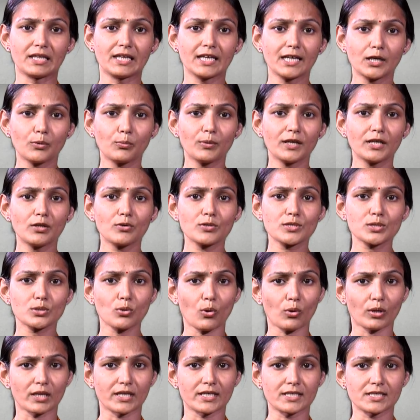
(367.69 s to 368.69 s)
liquid or
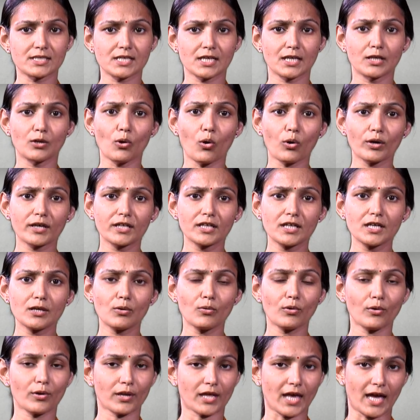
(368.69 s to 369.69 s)
solid, inorganic
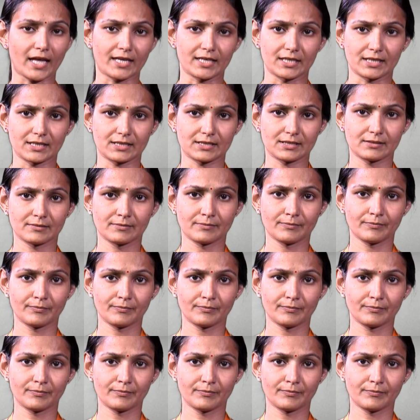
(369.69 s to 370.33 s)
or organic.